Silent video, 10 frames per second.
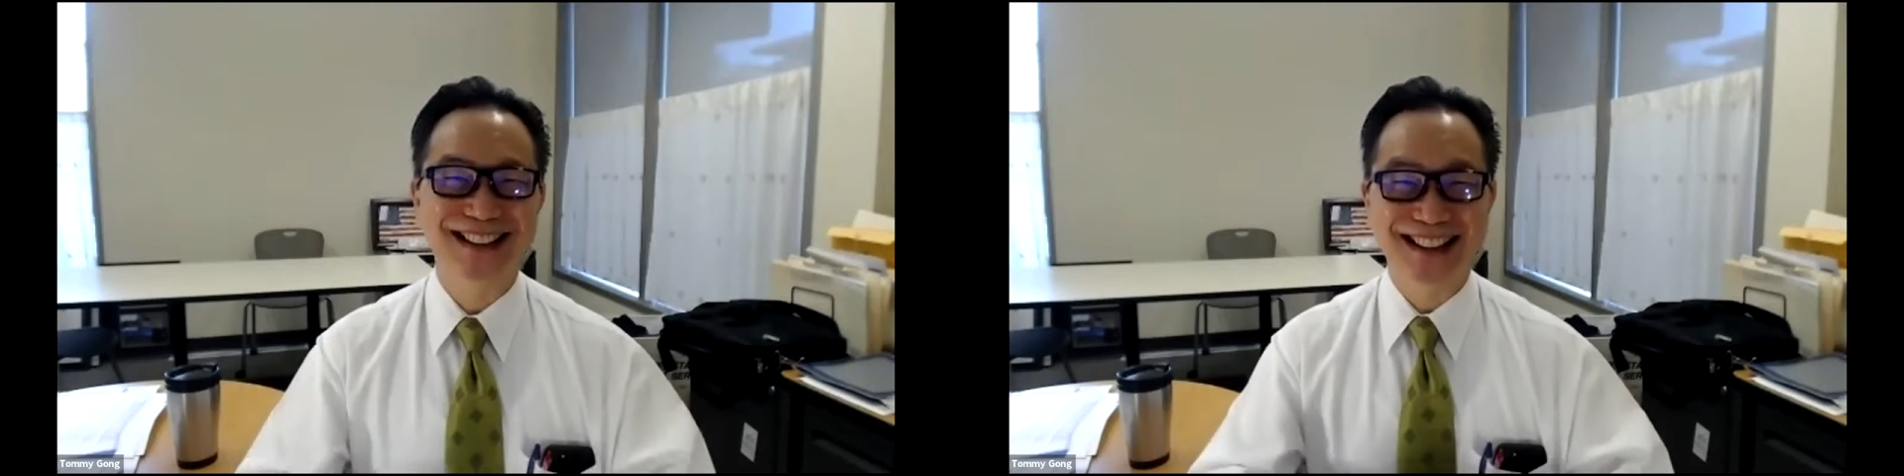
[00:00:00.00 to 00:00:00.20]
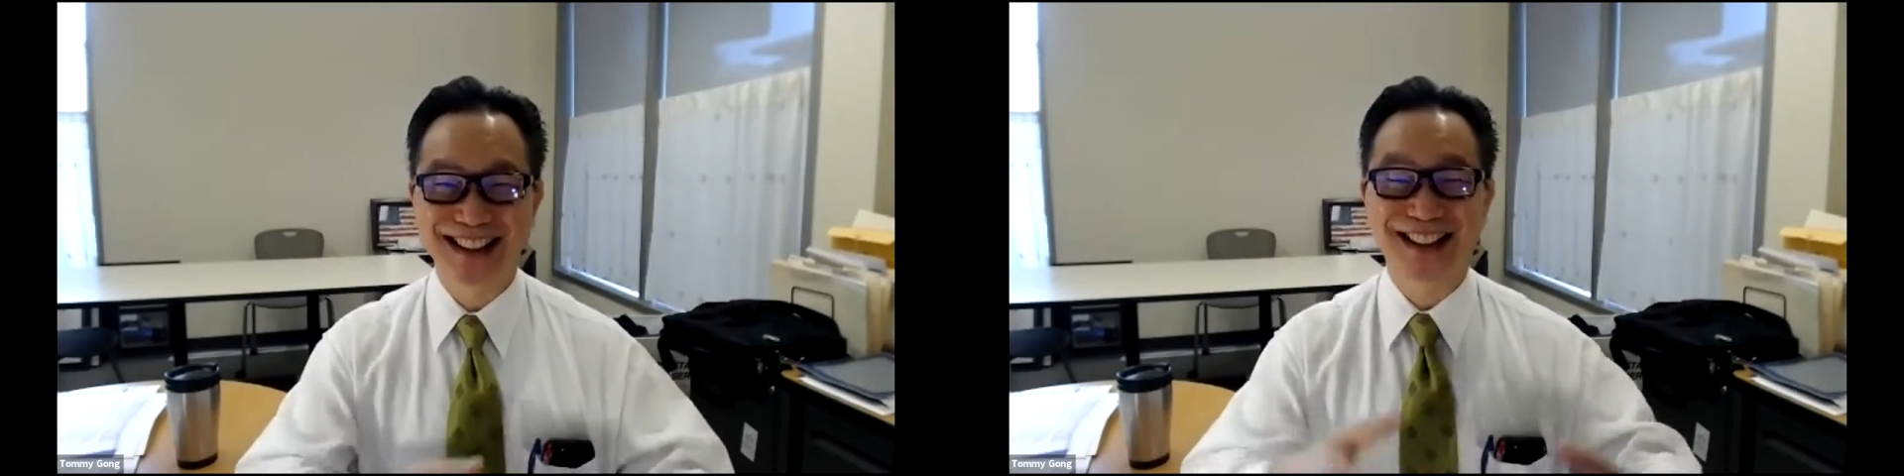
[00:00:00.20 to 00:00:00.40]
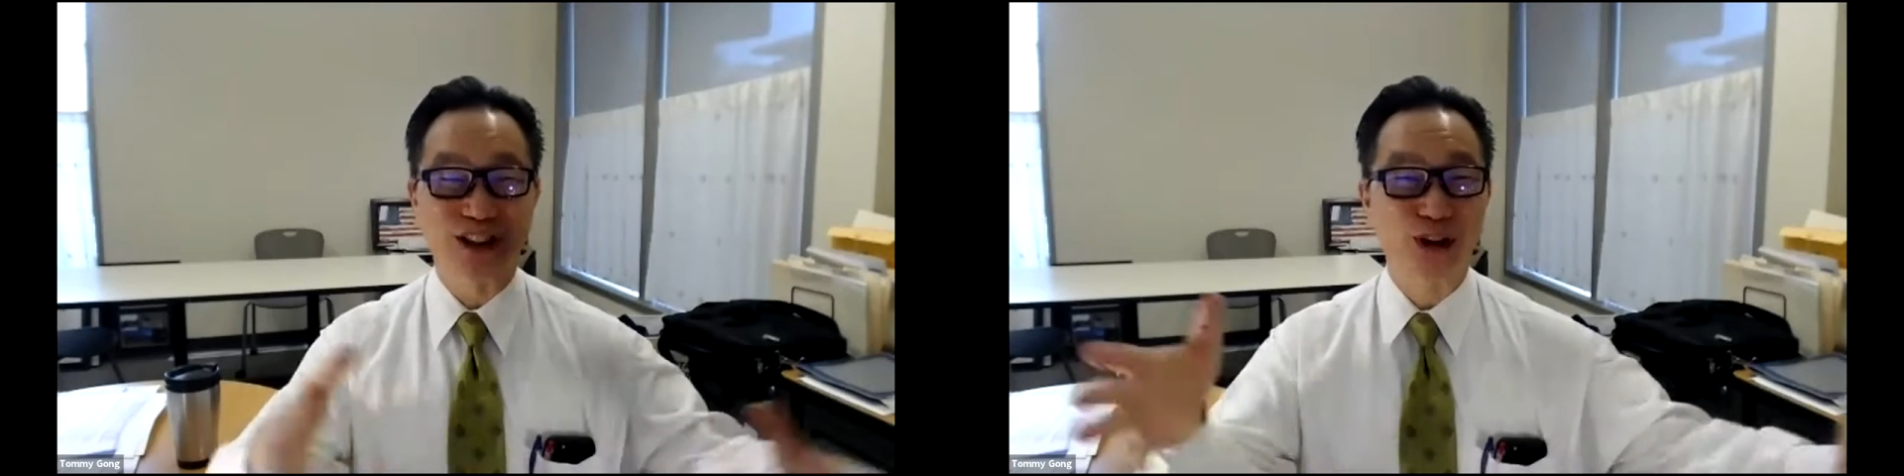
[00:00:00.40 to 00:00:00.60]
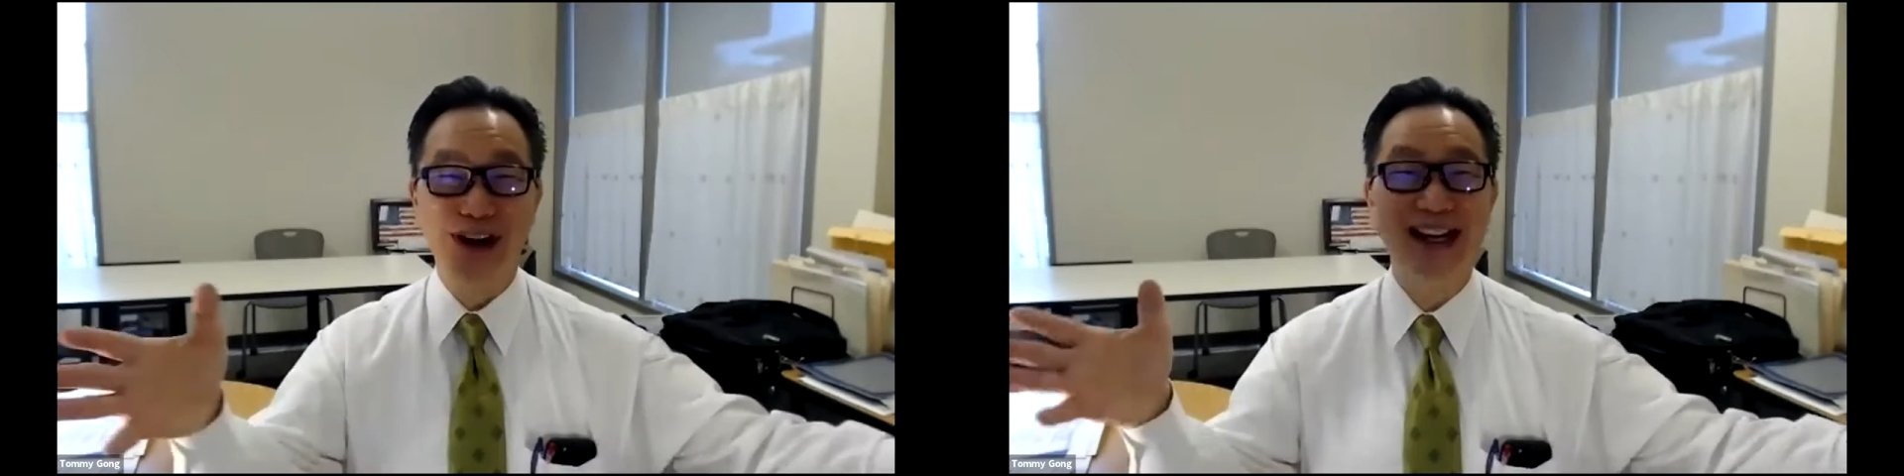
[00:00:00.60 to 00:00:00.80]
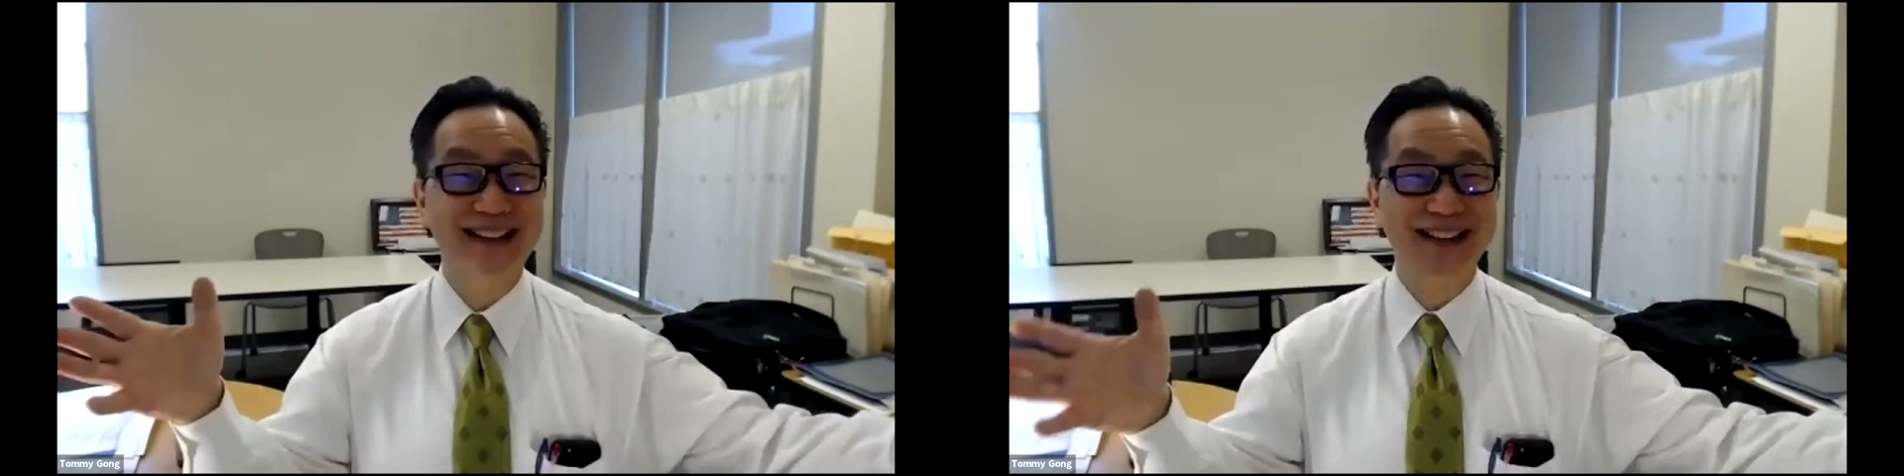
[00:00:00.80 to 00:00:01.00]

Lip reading: you see the trays